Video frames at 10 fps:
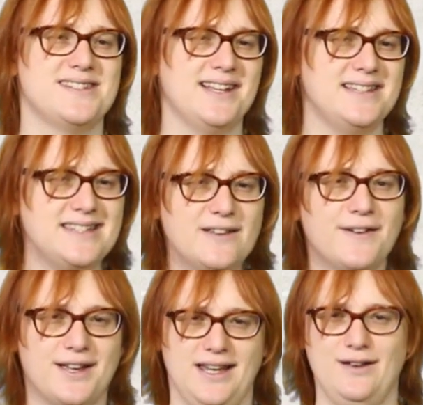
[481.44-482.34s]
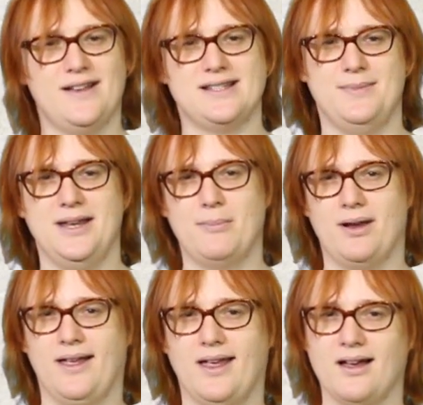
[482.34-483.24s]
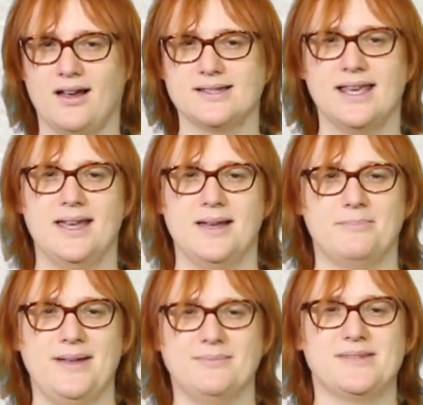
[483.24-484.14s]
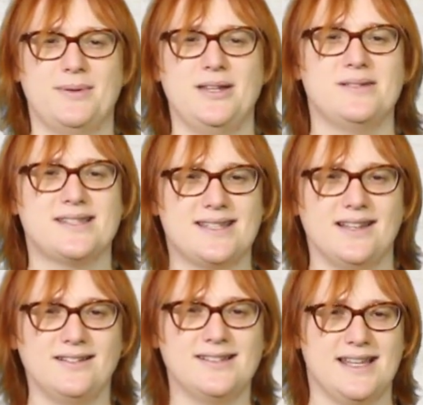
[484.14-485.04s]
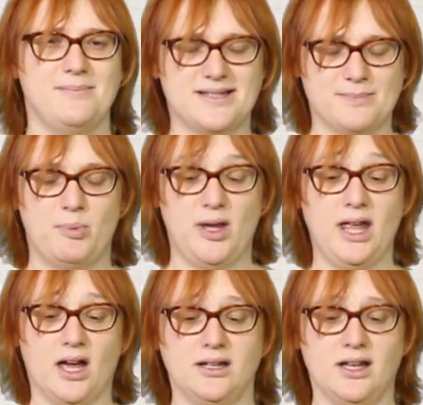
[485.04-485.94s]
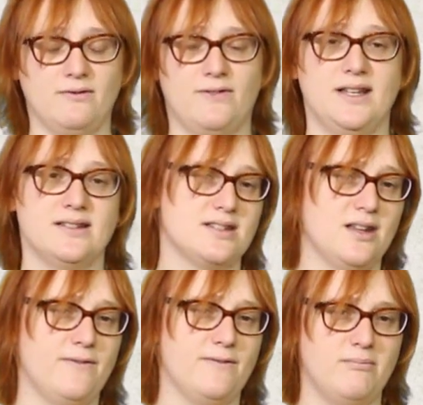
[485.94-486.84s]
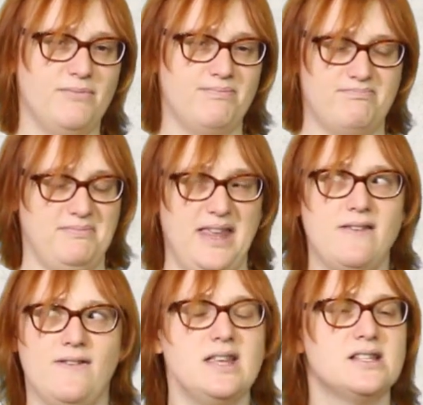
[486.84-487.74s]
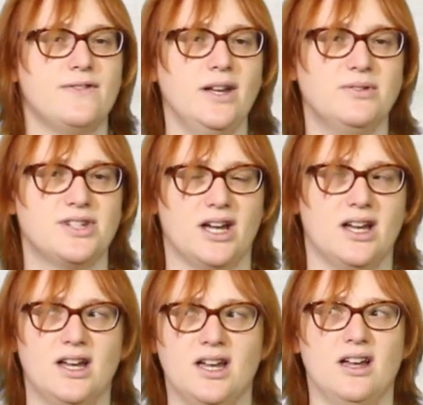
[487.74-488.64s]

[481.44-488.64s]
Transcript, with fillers: significant investment in plug-in cars, BMW still seems to be unconvinced of EV's future.